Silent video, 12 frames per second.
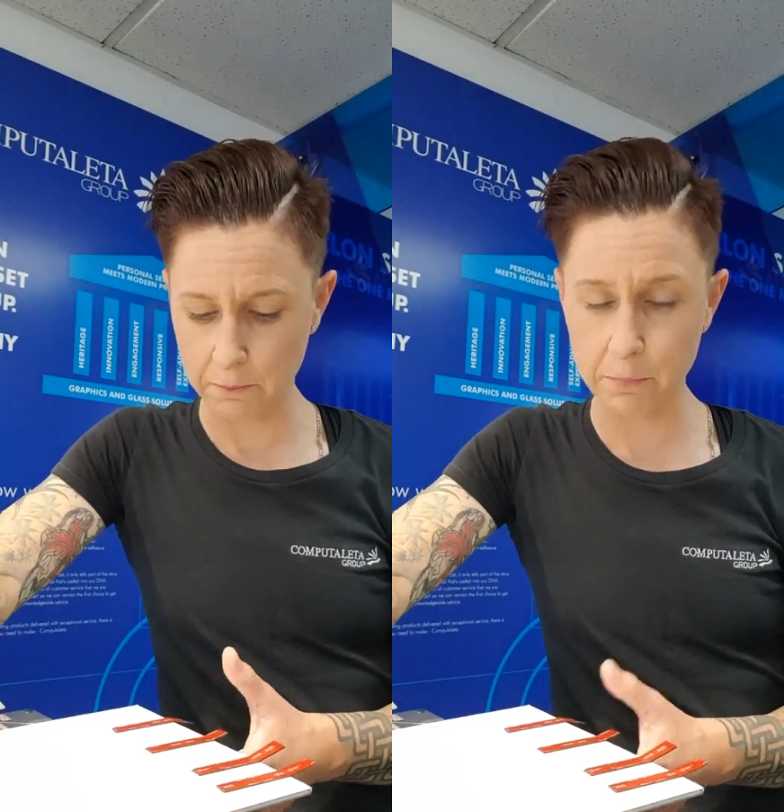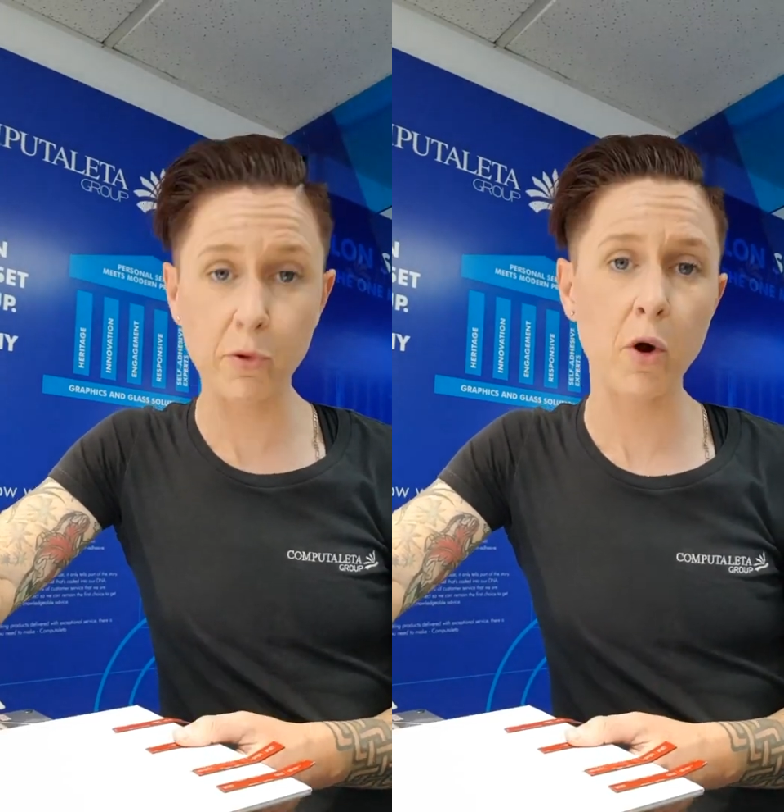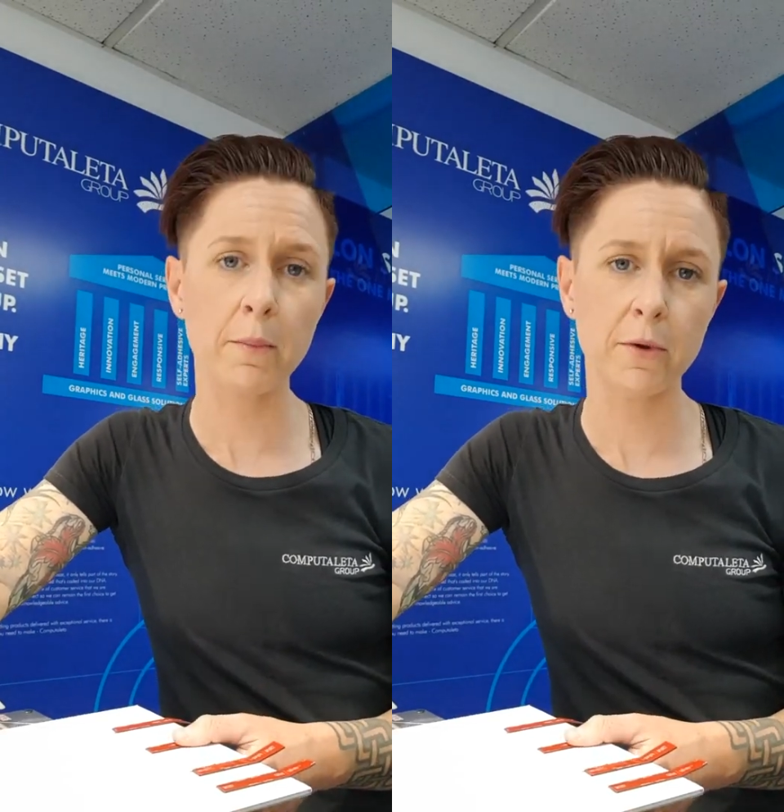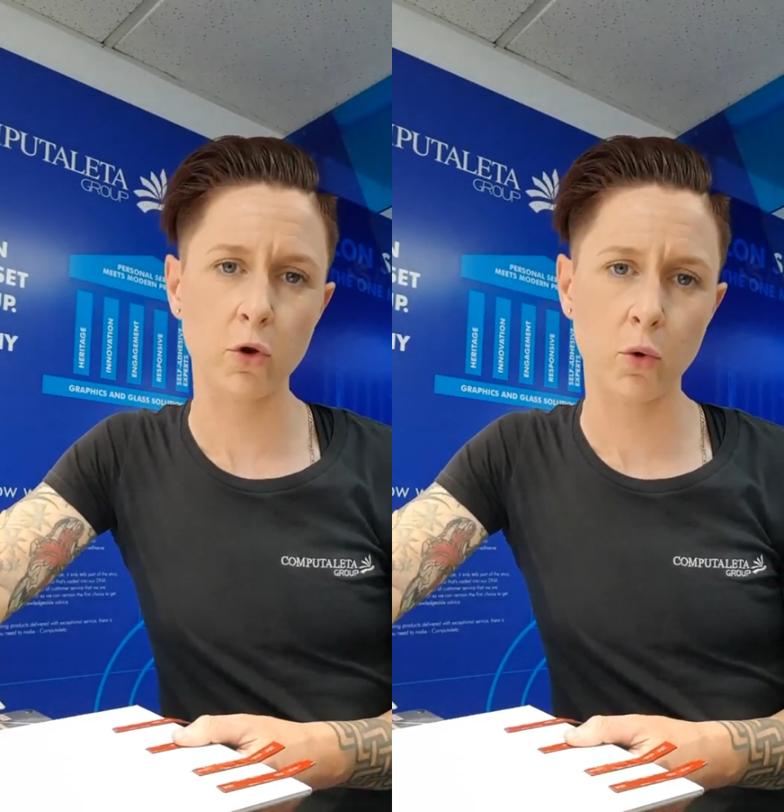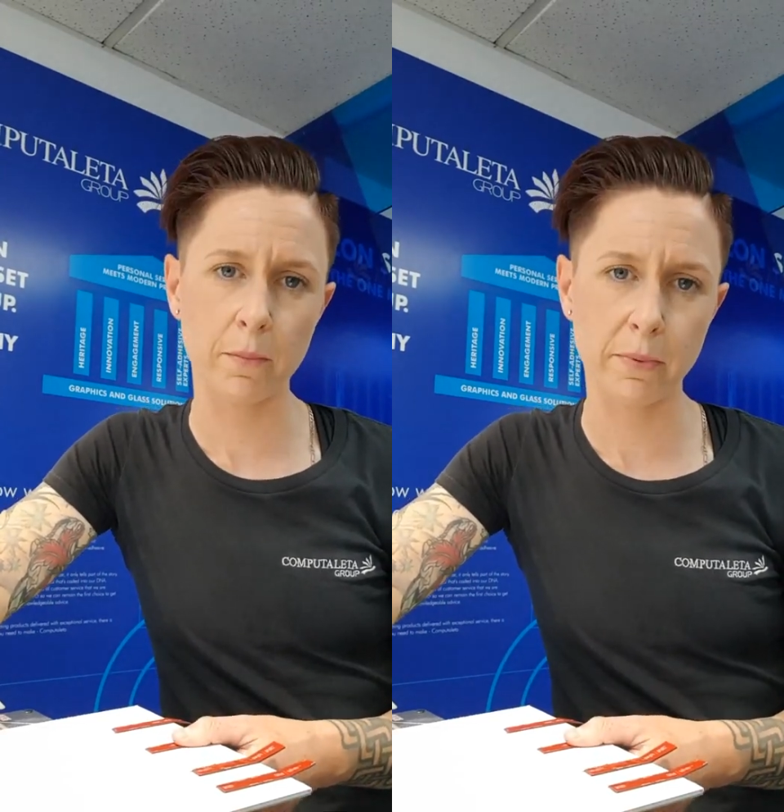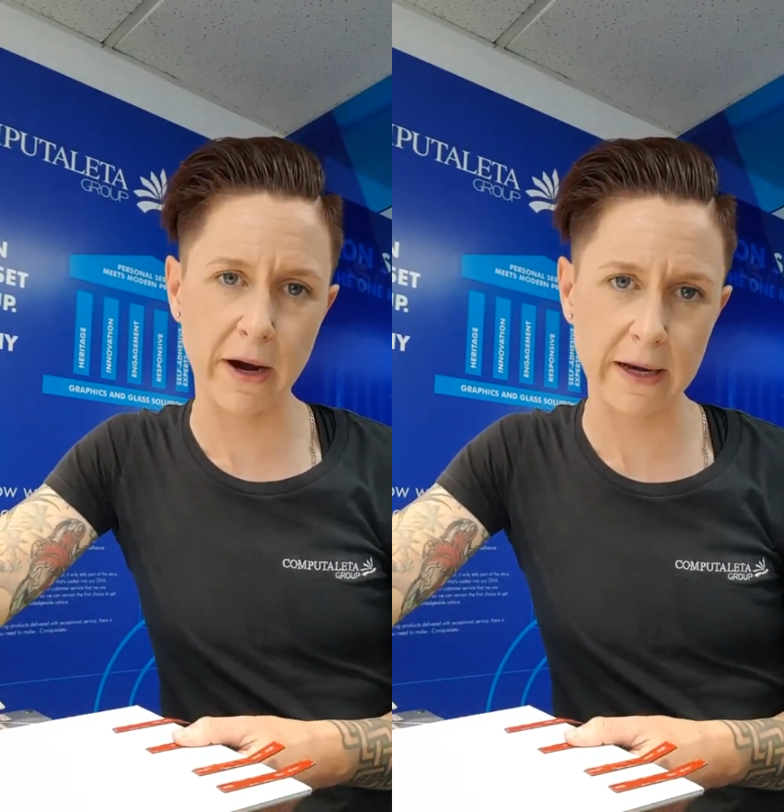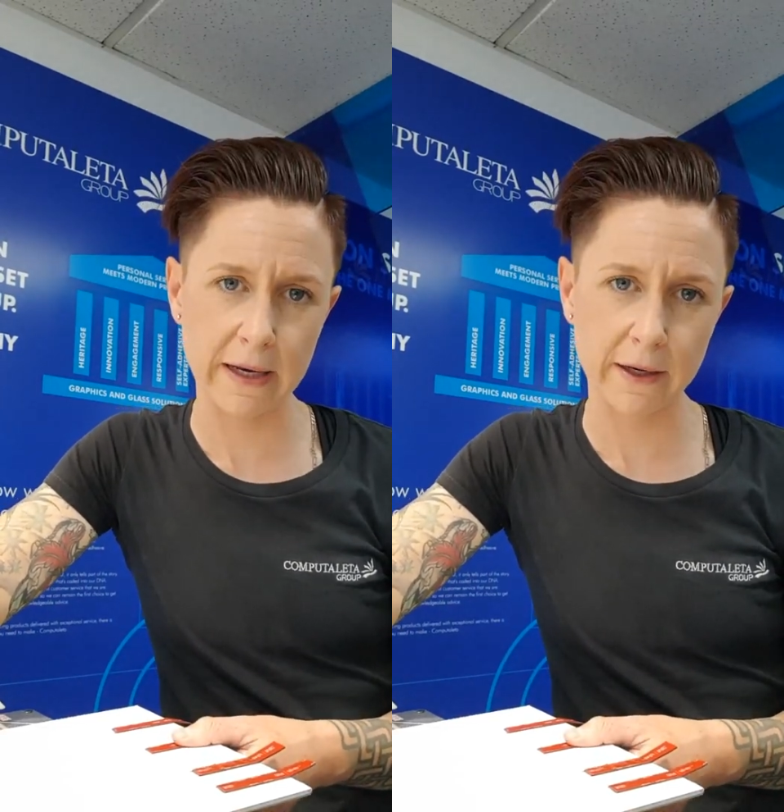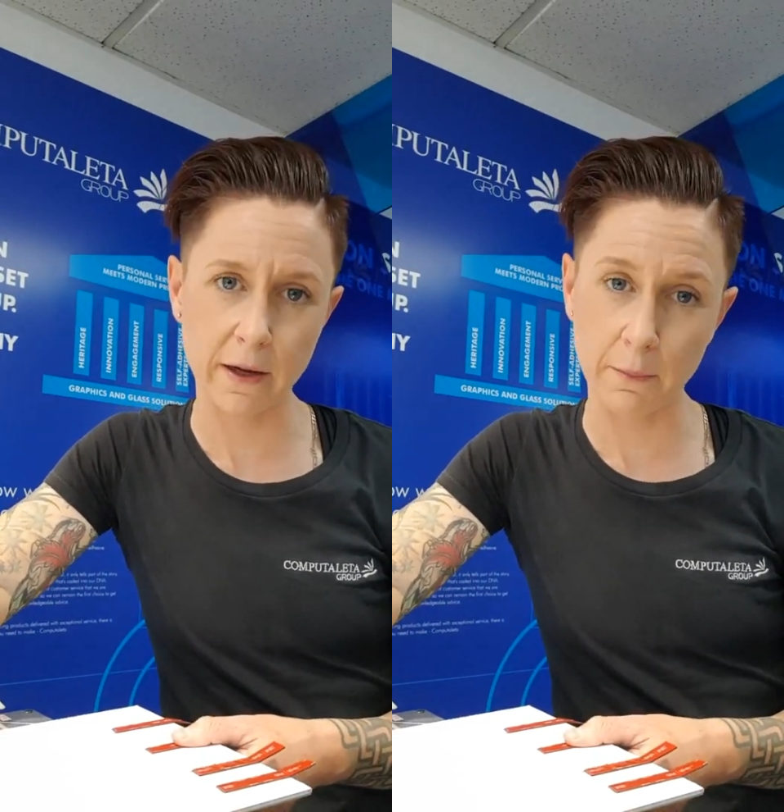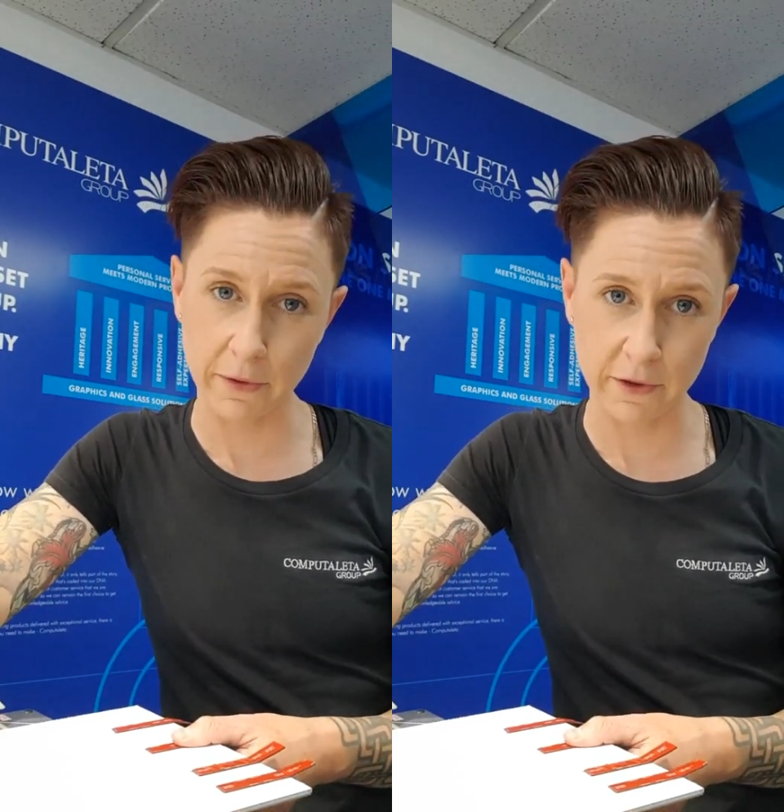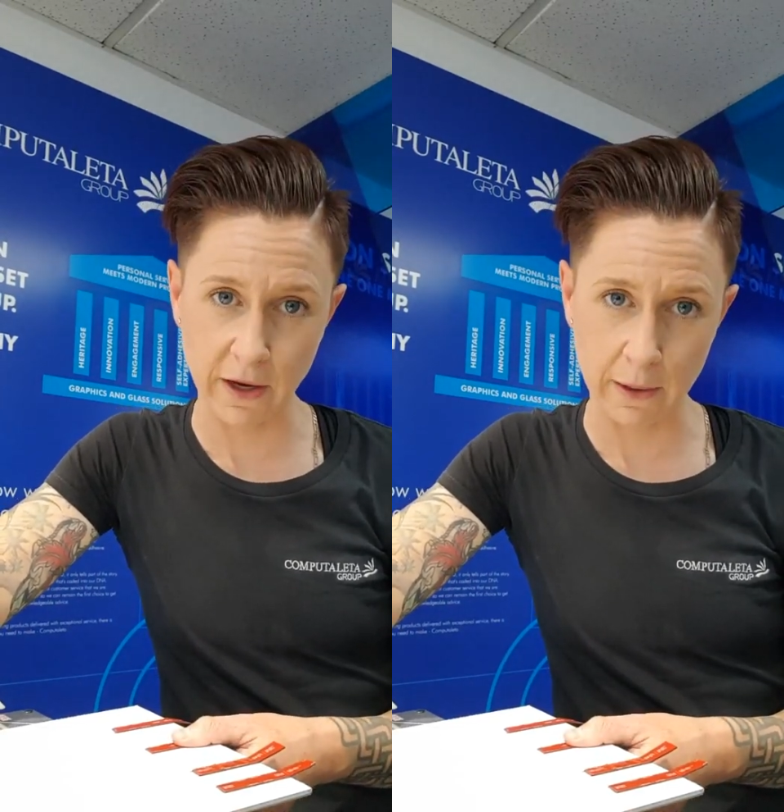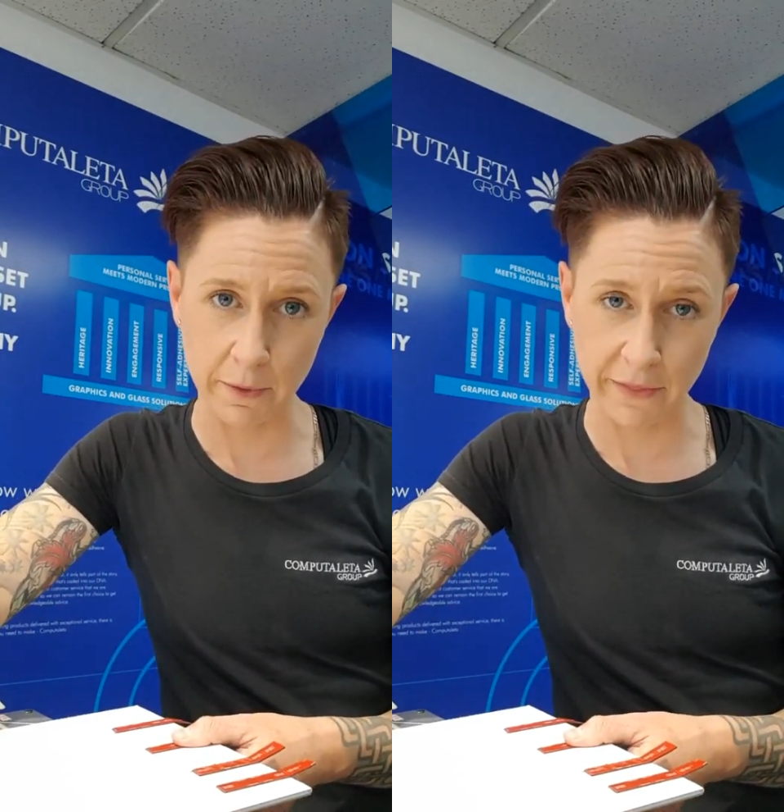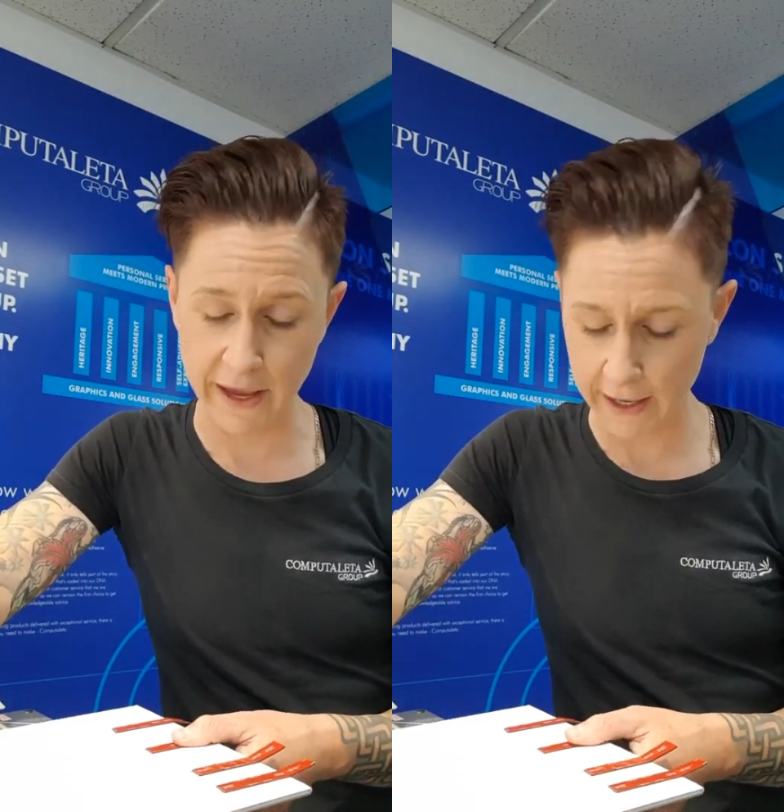primer no abrading, I put the
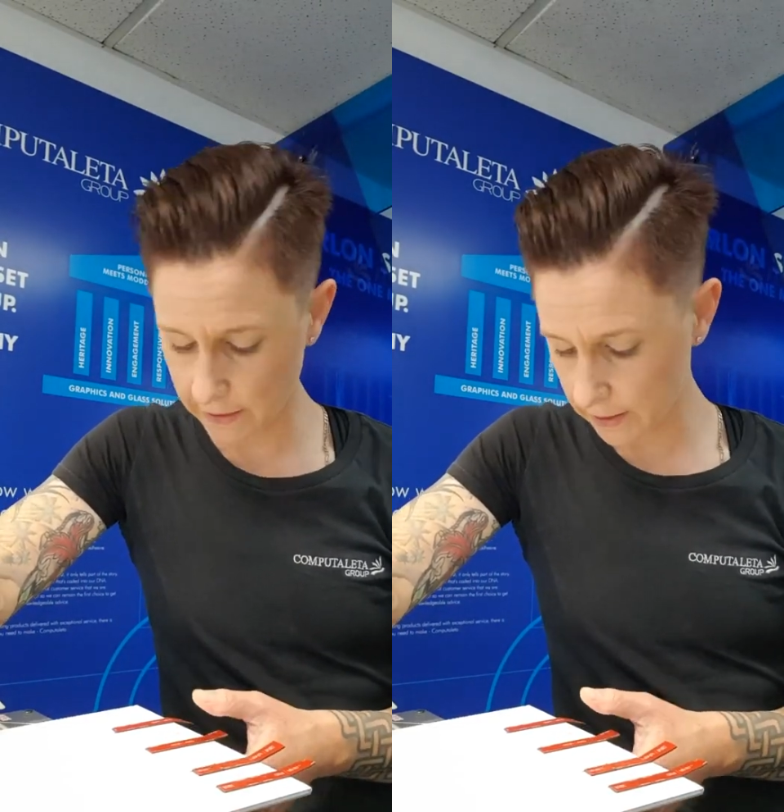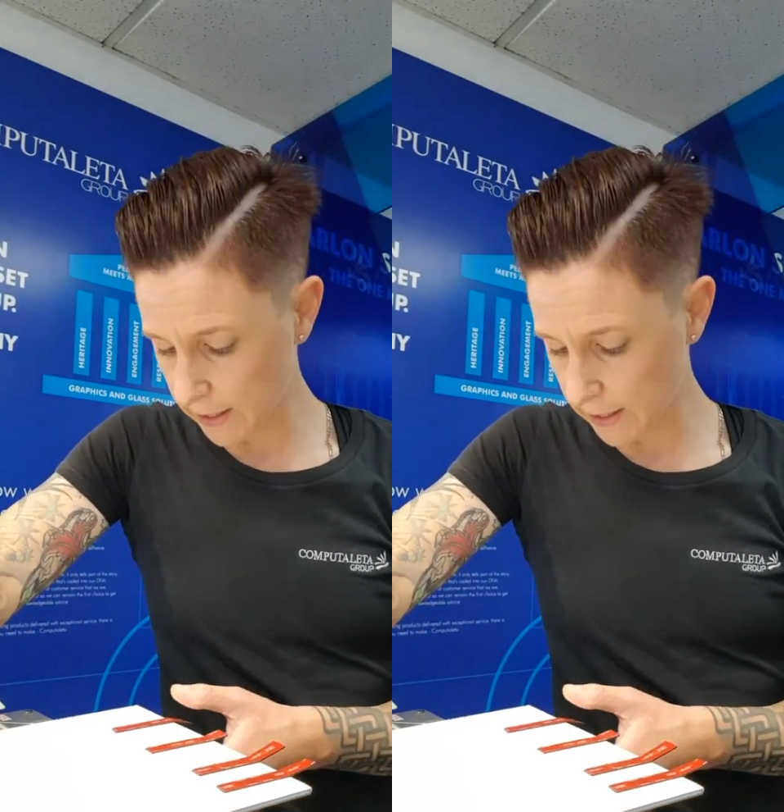tape on that,